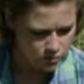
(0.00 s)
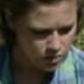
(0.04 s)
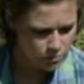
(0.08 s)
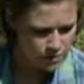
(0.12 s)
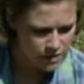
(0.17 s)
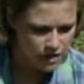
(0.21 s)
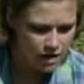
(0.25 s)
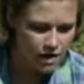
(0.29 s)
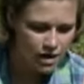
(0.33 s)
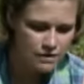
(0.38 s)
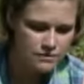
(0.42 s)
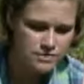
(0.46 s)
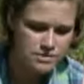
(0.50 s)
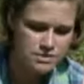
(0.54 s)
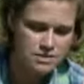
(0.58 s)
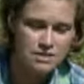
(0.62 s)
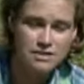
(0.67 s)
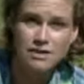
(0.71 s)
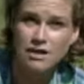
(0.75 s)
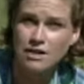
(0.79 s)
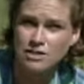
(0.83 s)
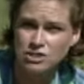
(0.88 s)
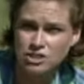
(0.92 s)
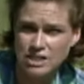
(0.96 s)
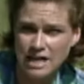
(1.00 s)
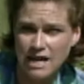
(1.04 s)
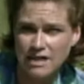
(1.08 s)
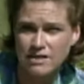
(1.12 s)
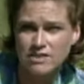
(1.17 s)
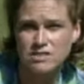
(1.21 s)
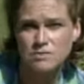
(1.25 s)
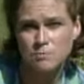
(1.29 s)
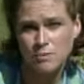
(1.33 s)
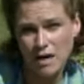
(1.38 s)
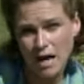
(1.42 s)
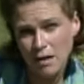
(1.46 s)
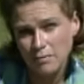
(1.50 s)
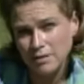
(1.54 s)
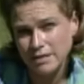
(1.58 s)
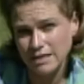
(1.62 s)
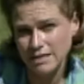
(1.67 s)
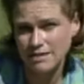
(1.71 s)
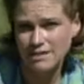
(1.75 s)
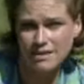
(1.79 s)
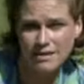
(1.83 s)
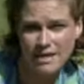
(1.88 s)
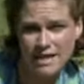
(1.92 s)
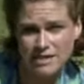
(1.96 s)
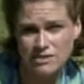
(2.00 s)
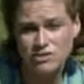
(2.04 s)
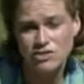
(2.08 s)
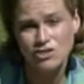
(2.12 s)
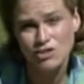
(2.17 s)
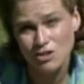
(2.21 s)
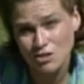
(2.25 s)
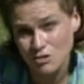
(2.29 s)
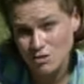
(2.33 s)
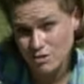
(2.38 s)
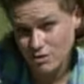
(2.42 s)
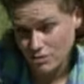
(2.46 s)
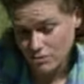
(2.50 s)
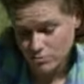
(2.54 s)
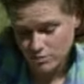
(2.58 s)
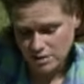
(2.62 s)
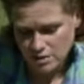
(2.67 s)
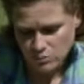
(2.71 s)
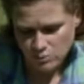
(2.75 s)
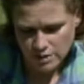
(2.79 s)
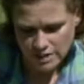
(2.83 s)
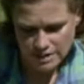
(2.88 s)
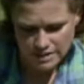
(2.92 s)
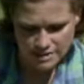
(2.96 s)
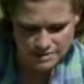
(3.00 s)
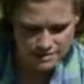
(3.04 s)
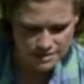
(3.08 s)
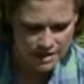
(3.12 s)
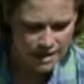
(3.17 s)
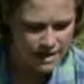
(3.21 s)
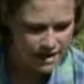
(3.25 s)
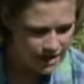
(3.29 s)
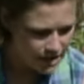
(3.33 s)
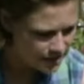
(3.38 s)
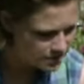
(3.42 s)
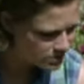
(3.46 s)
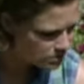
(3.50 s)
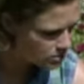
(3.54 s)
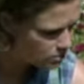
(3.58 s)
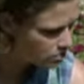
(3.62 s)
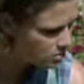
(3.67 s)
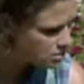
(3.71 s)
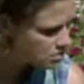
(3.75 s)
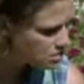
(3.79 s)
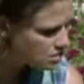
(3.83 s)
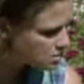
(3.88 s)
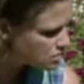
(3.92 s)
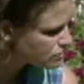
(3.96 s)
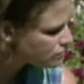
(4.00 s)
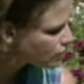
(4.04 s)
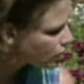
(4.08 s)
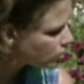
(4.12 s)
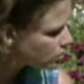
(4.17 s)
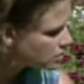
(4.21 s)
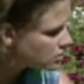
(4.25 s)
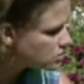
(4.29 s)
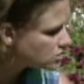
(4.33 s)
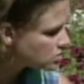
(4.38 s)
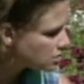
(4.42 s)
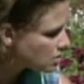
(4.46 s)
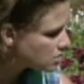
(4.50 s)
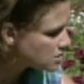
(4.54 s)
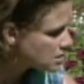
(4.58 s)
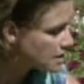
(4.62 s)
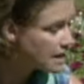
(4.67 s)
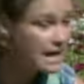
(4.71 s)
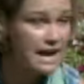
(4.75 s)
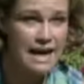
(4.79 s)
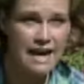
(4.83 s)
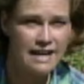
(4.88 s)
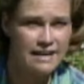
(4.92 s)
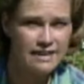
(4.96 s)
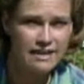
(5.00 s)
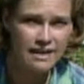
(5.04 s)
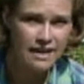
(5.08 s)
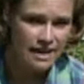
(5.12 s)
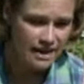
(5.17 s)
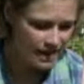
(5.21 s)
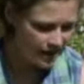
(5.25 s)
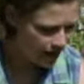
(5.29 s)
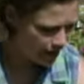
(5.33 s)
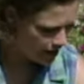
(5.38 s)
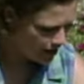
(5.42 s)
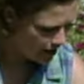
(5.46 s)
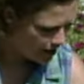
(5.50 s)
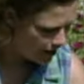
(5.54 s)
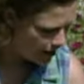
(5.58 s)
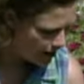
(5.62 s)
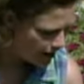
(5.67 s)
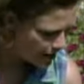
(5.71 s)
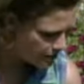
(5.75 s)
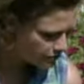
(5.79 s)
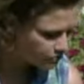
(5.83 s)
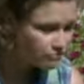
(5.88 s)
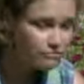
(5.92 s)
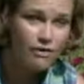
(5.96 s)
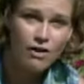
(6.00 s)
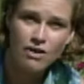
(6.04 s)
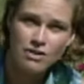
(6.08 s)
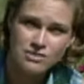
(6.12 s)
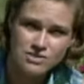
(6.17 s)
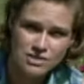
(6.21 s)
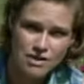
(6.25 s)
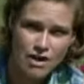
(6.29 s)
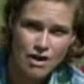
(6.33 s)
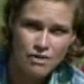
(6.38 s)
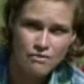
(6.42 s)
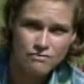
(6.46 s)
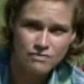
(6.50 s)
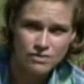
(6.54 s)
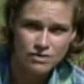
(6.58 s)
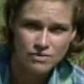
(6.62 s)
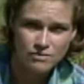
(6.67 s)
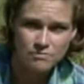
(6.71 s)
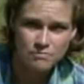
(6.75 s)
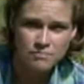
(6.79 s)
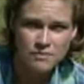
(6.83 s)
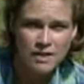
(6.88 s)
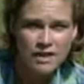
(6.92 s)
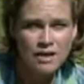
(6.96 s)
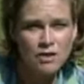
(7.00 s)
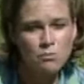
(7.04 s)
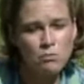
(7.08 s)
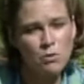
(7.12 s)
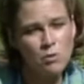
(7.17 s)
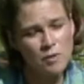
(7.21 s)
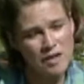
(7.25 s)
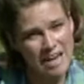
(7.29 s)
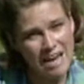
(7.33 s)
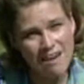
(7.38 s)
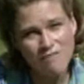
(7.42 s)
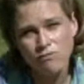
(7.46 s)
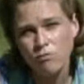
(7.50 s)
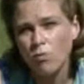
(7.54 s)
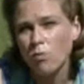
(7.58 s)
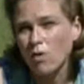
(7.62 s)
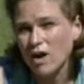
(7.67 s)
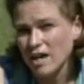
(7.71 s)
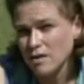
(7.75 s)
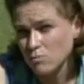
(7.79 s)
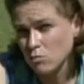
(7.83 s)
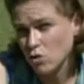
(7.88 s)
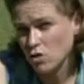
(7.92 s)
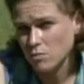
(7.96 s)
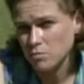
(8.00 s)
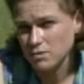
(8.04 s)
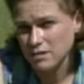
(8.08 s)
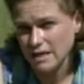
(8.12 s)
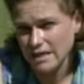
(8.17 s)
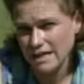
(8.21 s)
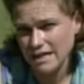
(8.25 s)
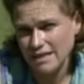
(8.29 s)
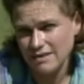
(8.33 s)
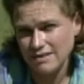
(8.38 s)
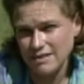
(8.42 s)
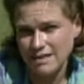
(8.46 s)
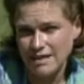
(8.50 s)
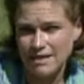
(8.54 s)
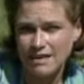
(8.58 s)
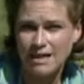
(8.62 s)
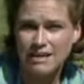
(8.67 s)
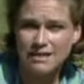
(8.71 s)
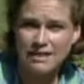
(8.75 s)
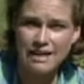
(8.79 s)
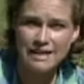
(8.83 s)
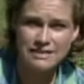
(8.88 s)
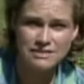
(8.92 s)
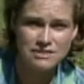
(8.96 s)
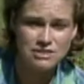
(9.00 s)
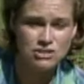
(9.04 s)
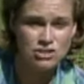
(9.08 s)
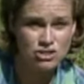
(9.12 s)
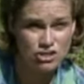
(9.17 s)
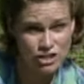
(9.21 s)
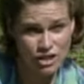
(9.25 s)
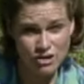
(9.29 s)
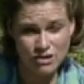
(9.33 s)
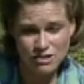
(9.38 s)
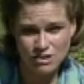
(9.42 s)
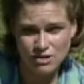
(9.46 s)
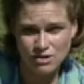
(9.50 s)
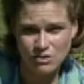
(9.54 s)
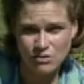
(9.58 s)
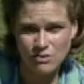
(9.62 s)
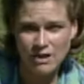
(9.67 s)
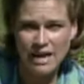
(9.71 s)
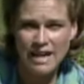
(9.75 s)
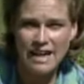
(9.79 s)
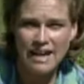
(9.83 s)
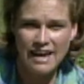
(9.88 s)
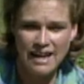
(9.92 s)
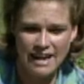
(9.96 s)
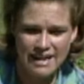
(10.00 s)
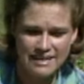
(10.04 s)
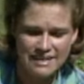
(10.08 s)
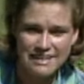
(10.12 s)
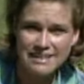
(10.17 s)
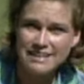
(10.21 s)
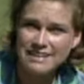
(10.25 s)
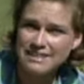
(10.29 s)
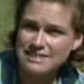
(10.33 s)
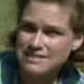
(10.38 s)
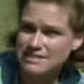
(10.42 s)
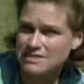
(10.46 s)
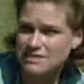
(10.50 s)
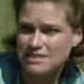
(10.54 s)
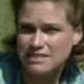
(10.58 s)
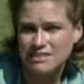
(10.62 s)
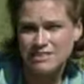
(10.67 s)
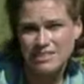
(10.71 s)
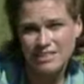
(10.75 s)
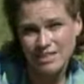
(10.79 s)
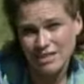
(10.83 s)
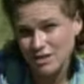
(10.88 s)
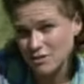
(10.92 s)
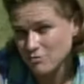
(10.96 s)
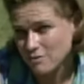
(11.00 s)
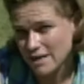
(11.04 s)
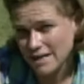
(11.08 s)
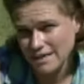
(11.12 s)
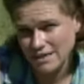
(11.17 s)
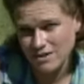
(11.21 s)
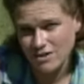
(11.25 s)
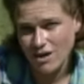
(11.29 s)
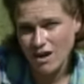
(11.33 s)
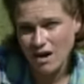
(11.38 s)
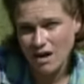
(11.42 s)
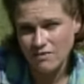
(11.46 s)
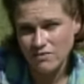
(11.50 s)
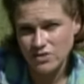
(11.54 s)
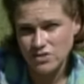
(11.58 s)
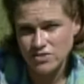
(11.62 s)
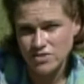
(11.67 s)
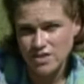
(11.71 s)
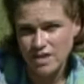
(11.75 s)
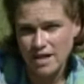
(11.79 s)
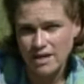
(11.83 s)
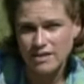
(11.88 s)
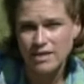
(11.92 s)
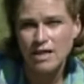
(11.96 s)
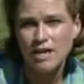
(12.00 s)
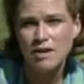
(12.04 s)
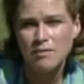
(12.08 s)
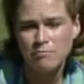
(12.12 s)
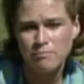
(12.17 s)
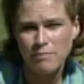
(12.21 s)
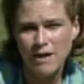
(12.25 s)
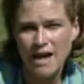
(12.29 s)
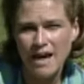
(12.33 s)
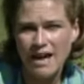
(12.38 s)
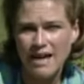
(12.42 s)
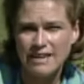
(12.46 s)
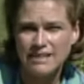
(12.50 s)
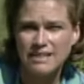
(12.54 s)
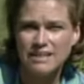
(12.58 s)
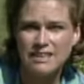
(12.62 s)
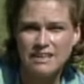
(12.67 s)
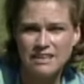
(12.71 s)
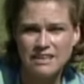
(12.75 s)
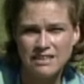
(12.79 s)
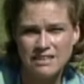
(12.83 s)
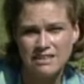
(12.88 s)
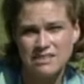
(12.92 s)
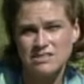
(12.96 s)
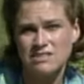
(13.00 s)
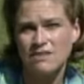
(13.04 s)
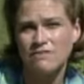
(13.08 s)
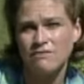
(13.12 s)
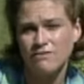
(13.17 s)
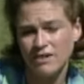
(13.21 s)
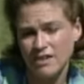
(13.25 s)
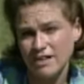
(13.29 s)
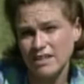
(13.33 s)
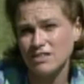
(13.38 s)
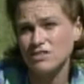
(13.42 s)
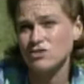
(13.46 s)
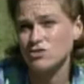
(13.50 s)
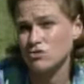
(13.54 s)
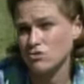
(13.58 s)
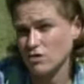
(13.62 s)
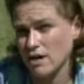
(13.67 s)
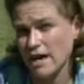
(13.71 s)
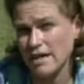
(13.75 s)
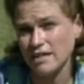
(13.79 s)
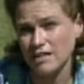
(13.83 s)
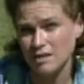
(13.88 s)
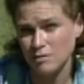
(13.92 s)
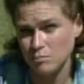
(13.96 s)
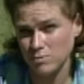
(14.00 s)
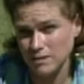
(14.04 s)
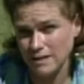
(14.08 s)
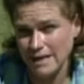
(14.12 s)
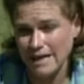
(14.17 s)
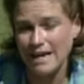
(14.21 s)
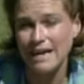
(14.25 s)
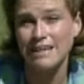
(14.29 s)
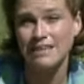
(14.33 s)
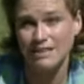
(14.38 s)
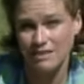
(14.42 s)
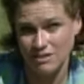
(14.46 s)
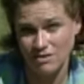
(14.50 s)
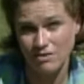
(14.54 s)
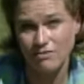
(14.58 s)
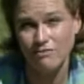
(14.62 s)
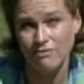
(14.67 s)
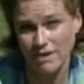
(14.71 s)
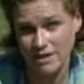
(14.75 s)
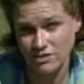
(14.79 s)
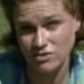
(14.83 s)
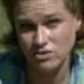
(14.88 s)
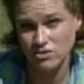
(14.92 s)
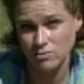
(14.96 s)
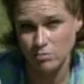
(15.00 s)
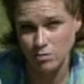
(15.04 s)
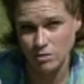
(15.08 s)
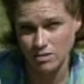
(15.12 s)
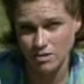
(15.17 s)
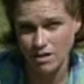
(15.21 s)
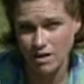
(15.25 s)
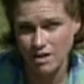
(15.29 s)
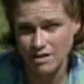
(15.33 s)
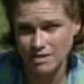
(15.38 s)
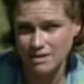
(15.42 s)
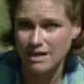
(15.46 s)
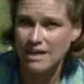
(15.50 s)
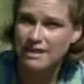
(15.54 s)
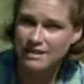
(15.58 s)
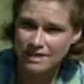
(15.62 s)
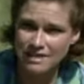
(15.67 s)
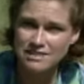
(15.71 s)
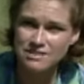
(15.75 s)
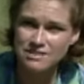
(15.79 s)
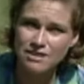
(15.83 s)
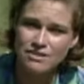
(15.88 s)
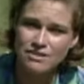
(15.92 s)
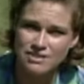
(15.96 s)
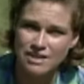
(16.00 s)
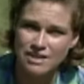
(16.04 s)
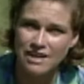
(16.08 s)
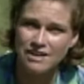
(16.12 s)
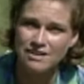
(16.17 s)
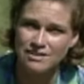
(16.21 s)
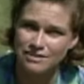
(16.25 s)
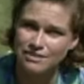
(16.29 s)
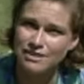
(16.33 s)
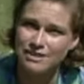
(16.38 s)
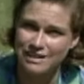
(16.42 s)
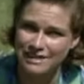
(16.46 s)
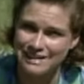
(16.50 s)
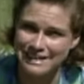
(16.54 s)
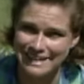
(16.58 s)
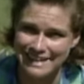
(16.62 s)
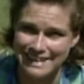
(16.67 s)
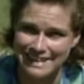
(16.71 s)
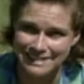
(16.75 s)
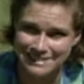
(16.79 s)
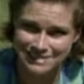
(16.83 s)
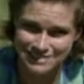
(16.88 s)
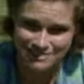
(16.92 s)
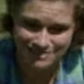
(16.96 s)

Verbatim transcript: we'll be harvesting our shallots probably in the next two to three weeks as soon as this foliage goes ahead and falls over. Well, we have one more plant that I'd like to show you, and it isn't near ready to harvest yet, but it is a very striking plant in the vegetable garden. And let's go take a look at it.